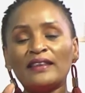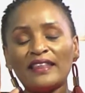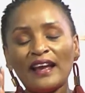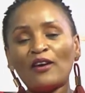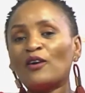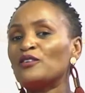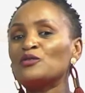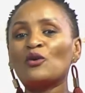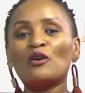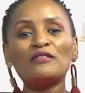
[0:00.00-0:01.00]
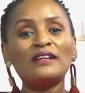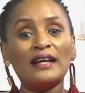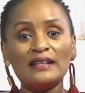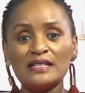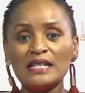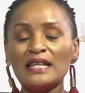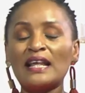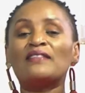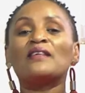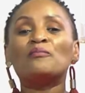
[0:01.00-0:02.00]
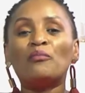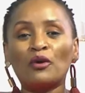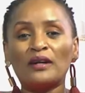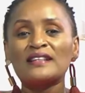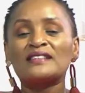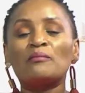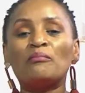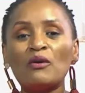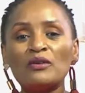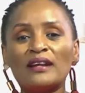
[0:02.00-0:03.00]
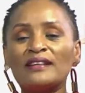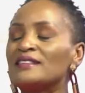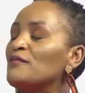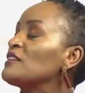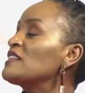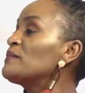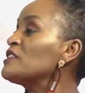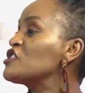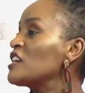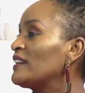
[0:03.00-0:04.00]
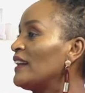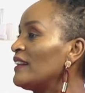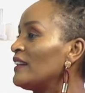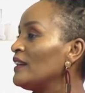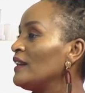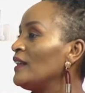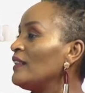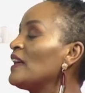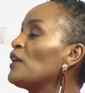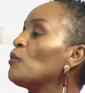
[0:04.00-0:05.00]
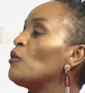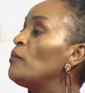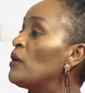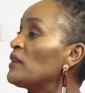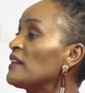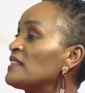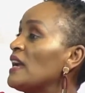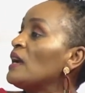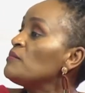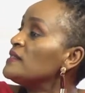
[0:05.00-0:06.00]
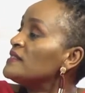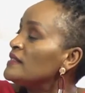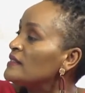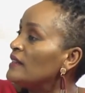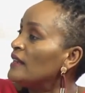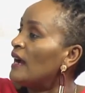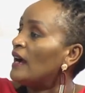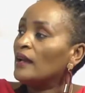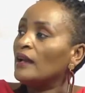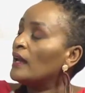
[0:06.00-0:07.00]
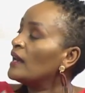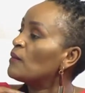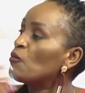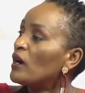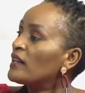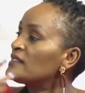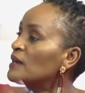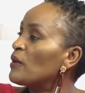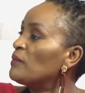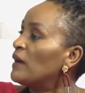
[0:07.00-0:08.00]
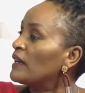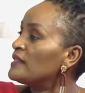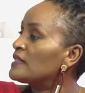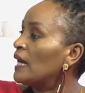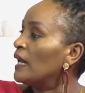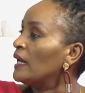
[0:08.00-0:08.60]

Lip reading: And thank God to COVID-19 that the borders, the boundaries have just been shattered. There are no more boundaries. I can be sitting here and I'm working somewhere in Pakistan.